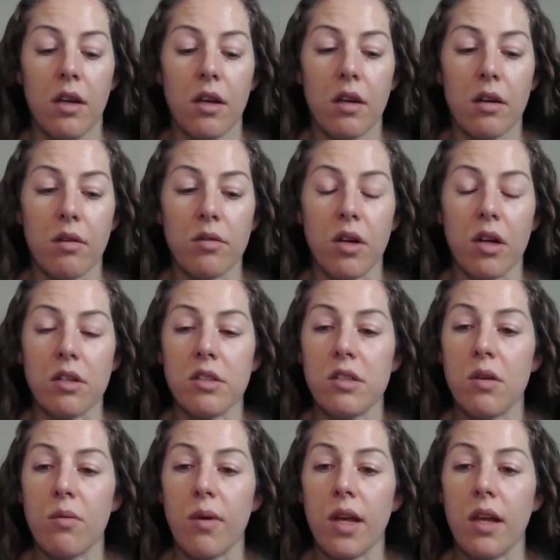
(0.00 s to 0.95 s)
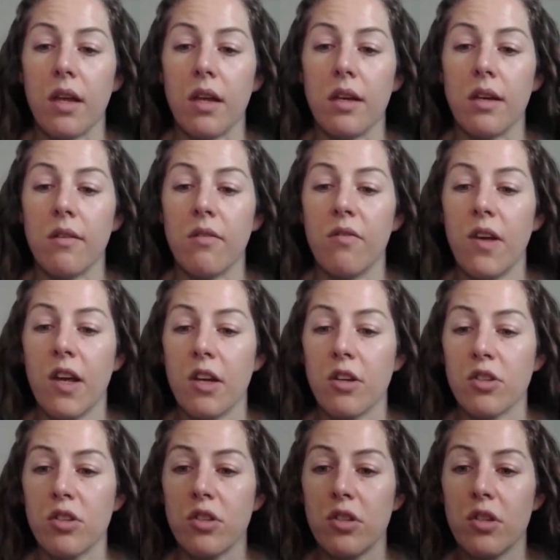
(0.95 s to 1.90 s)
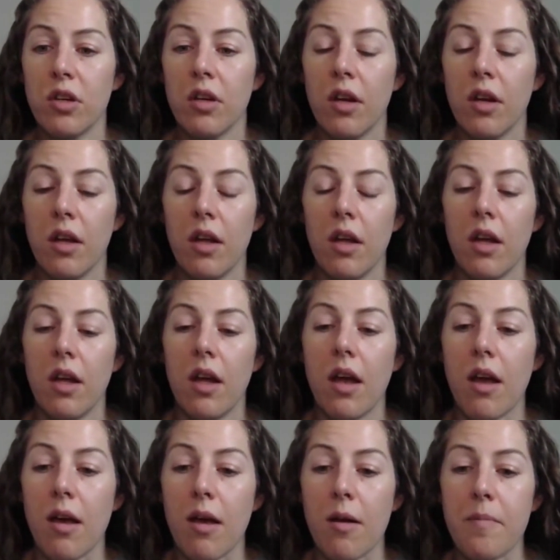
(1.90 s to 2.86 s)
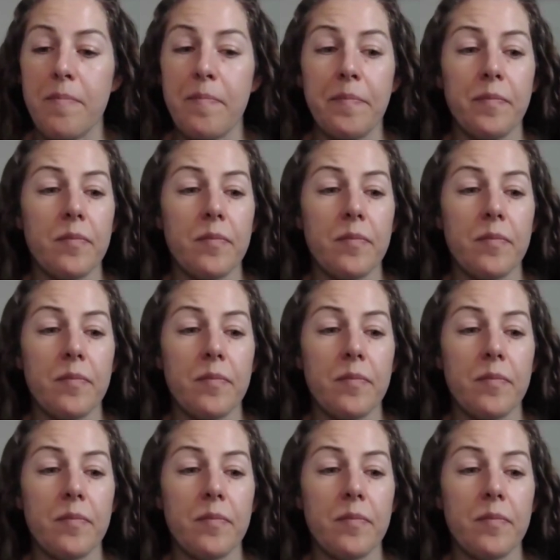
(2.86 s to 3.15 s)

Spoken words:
not doing fish. But